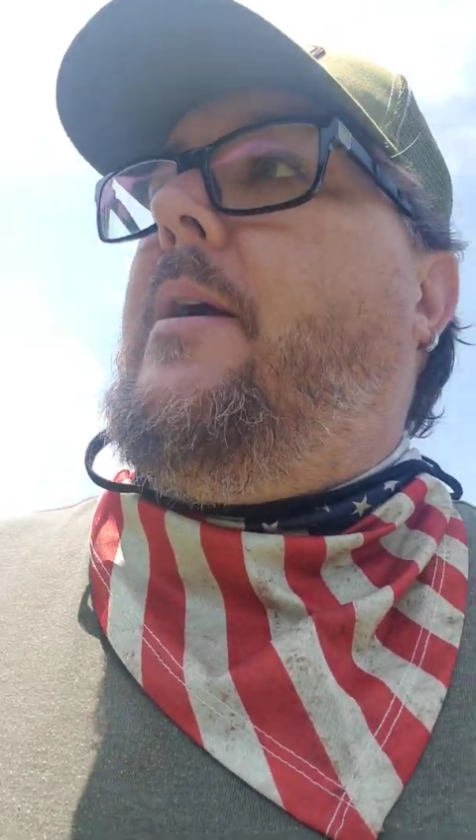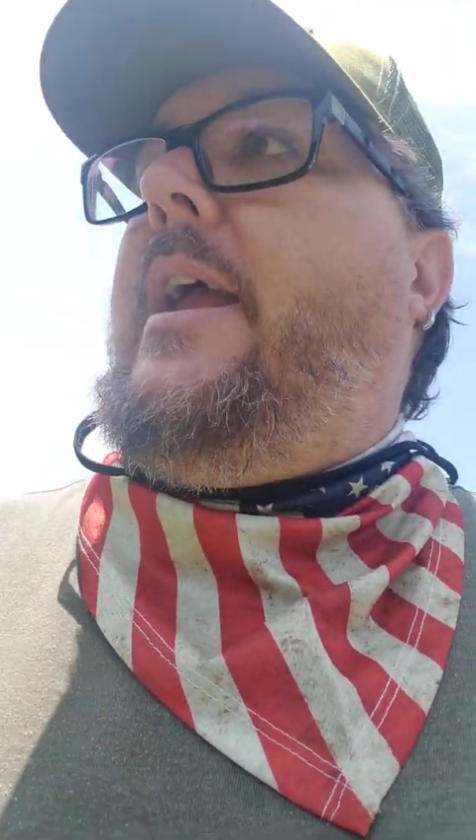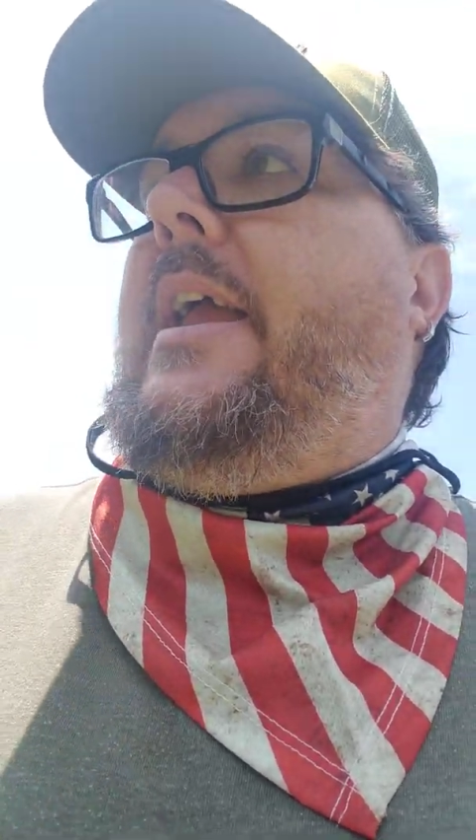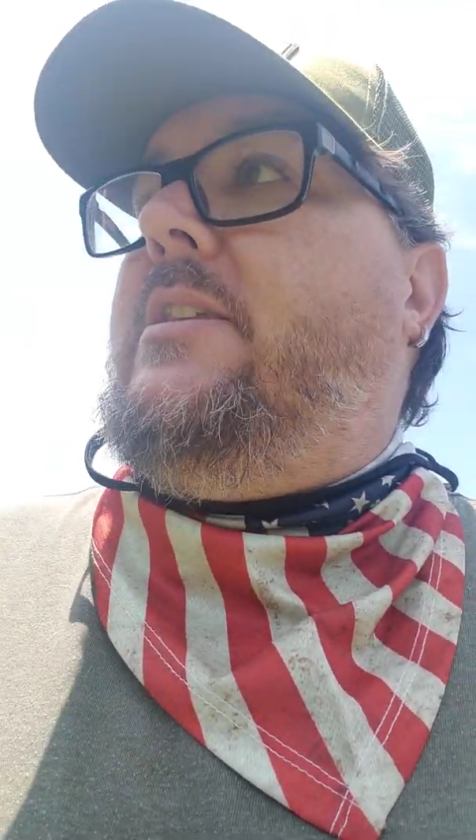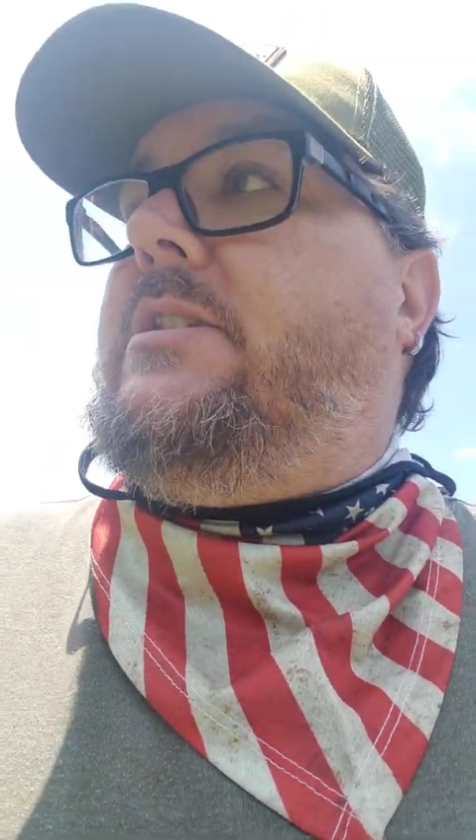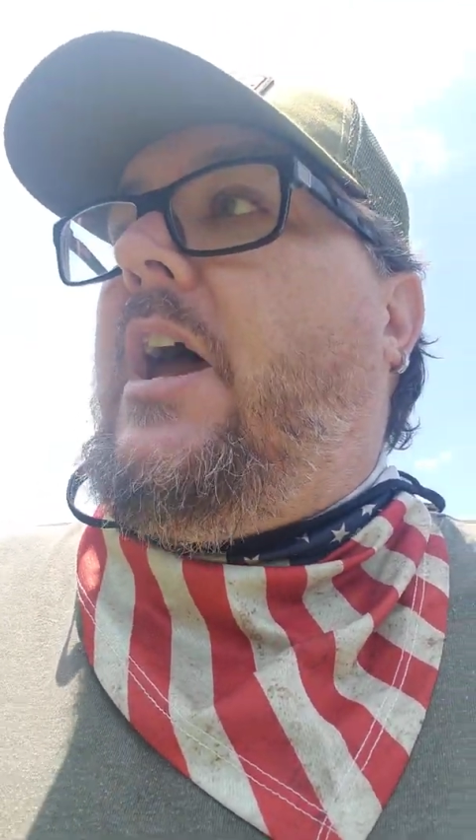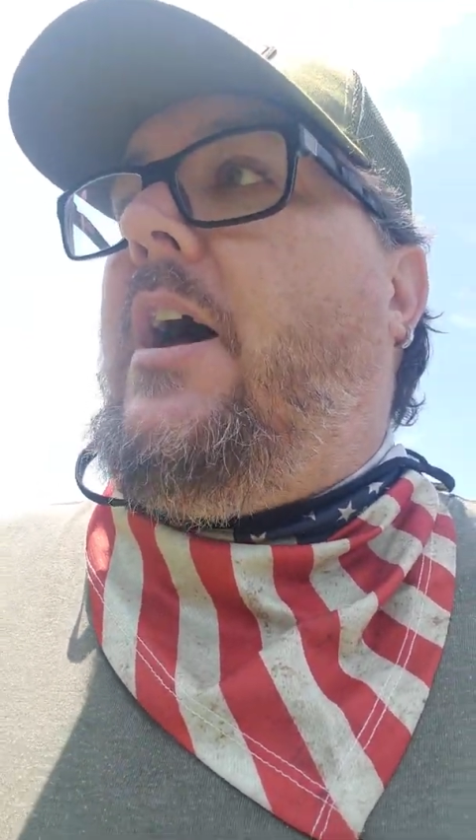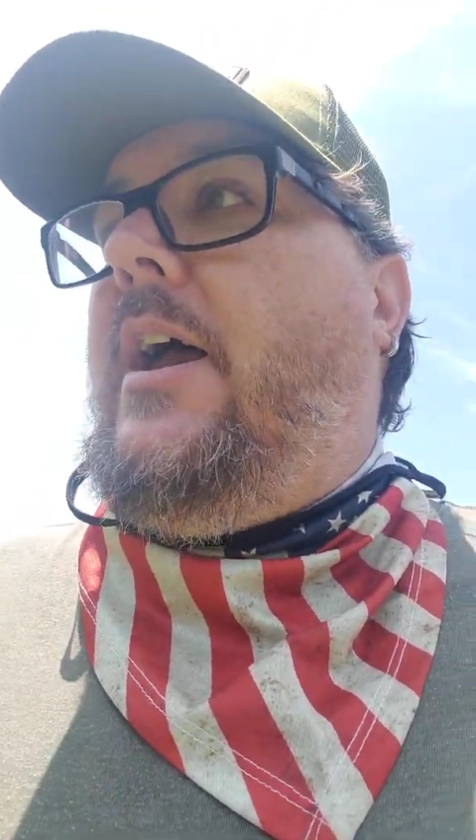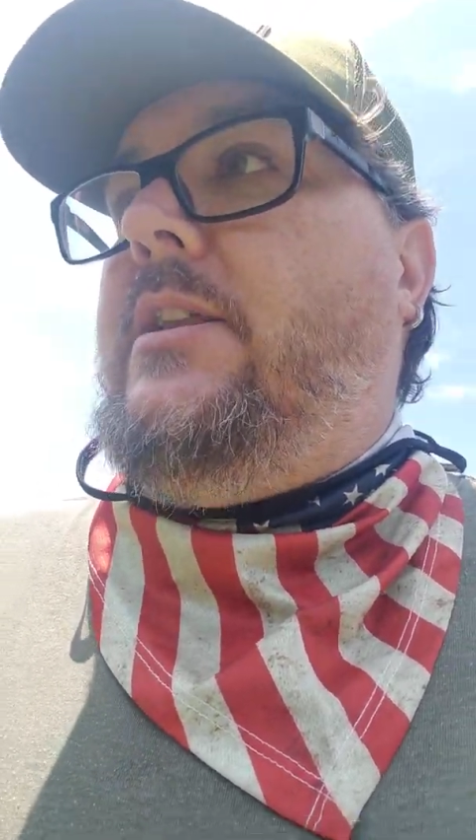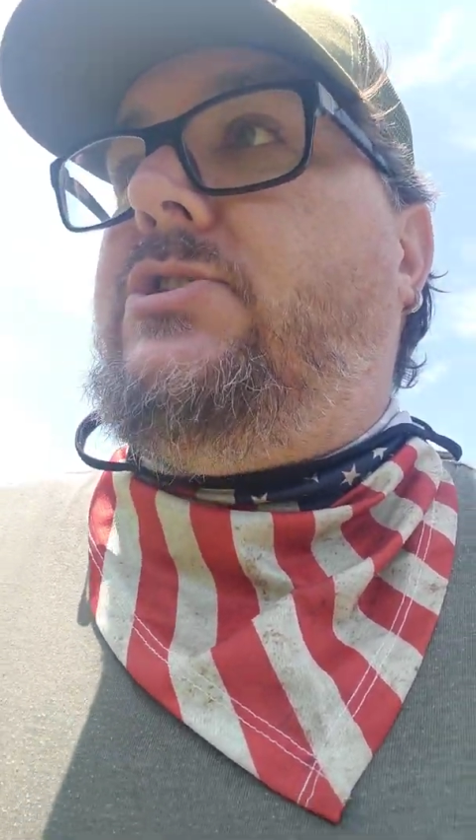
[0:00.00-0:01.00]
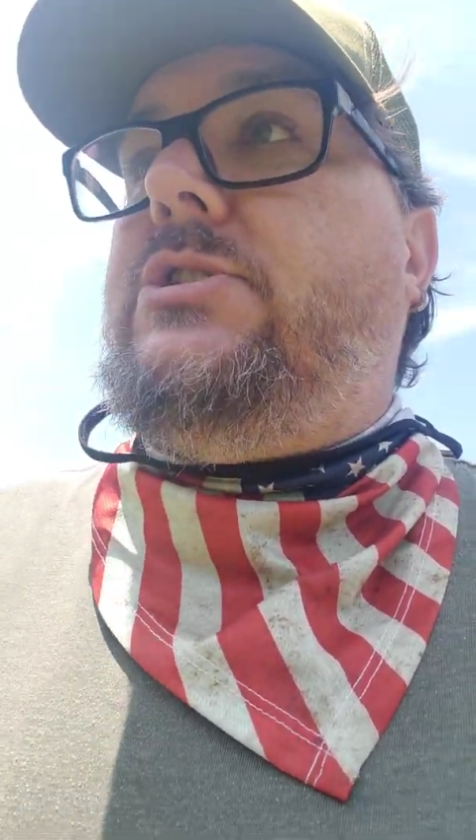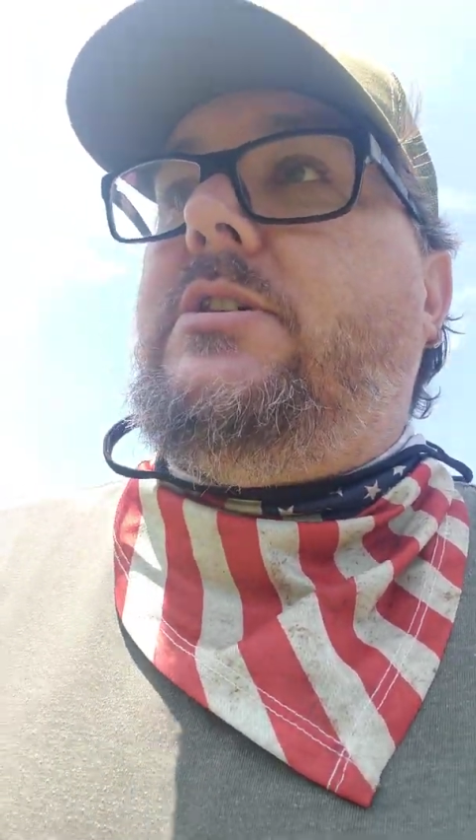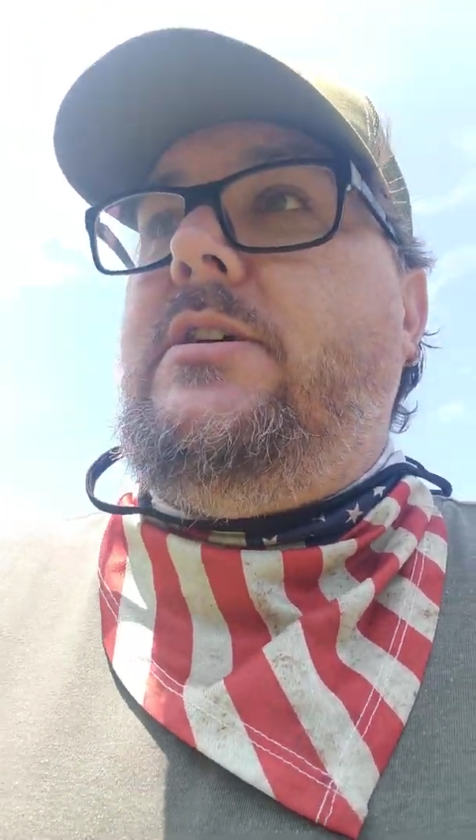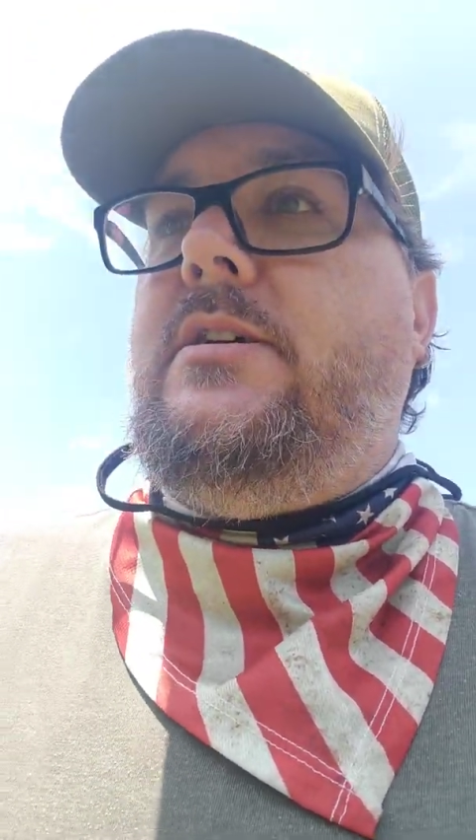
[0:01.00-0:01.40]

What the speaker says: and touched